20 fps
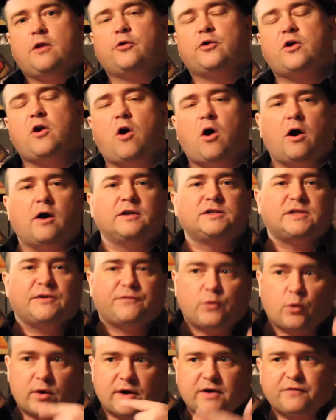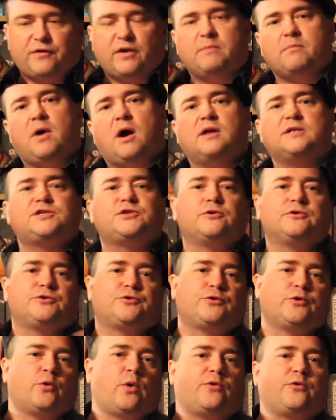colored cards if you want to defeat monsters
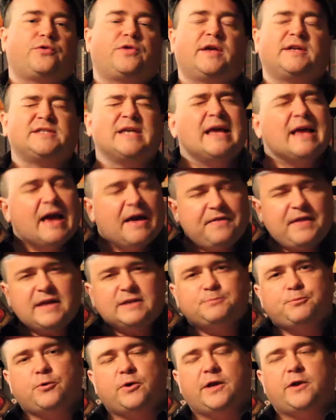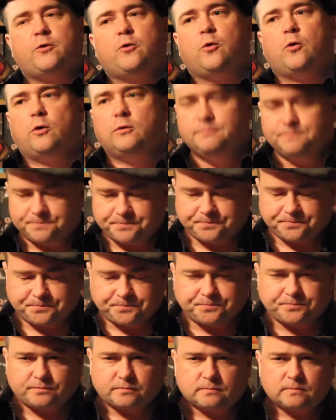or do other things. And that's pretty cool.
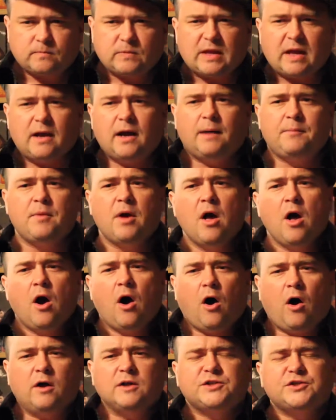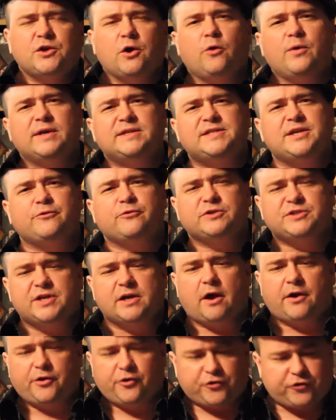Um, also, it's
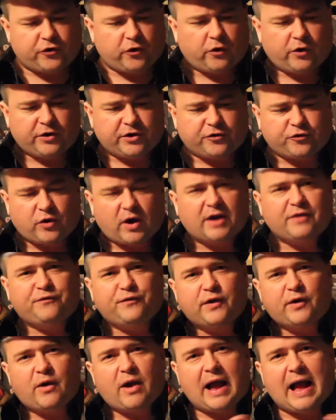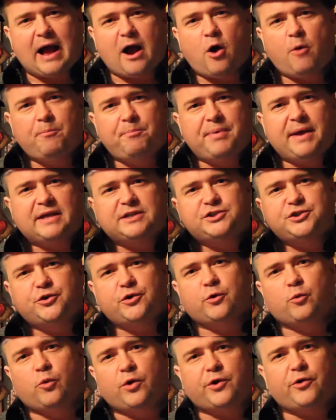interesting on your turn to try to figure out how best
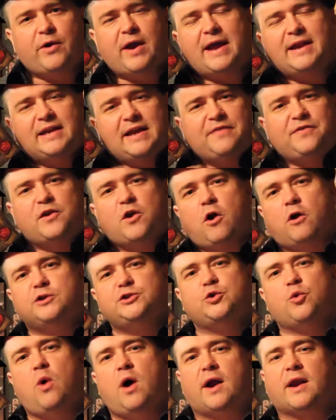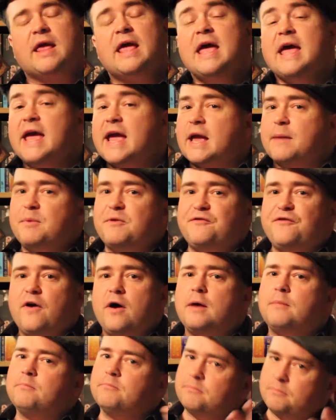you can work your hand to get the cards you want. It can be
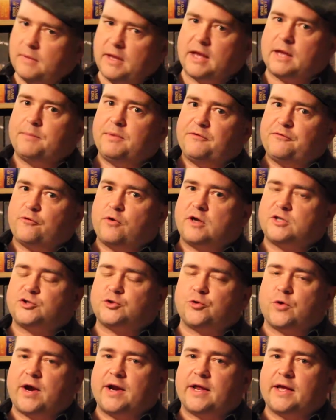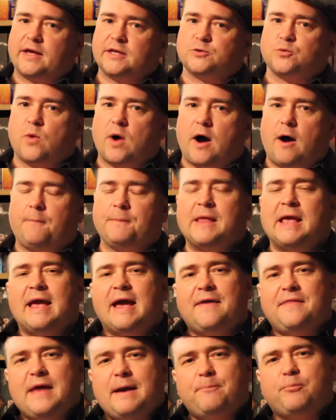fun, it can be frustrating as well.
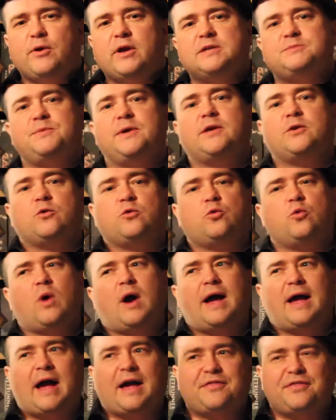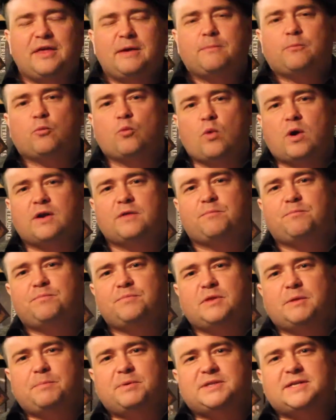And that brings me to, I, I think, one of
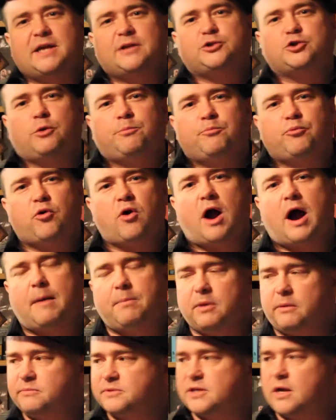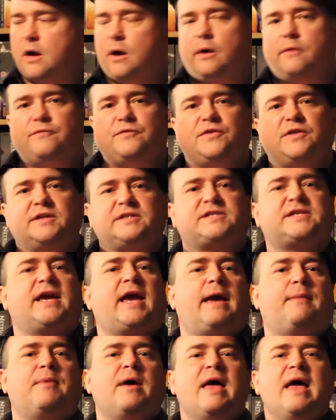the potential problems of this
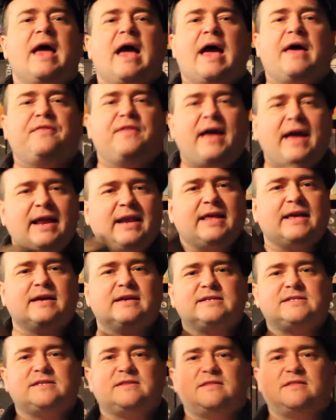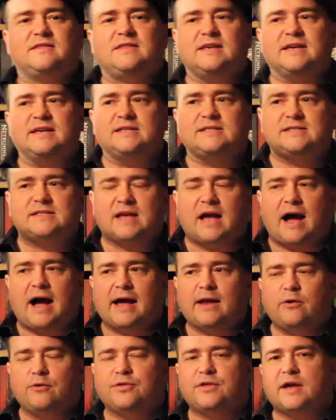game. And that is this
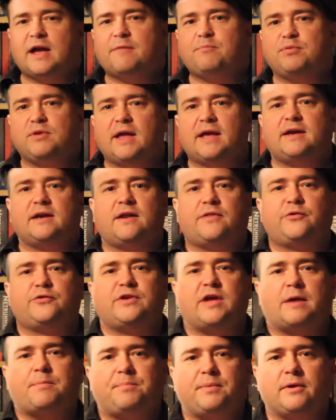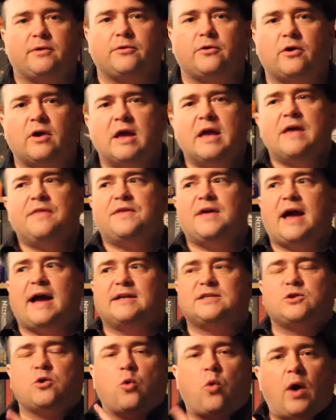I don't think I have played another deck builder that
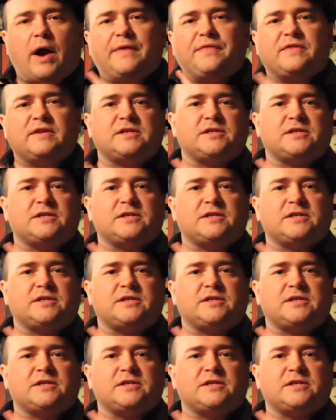has quite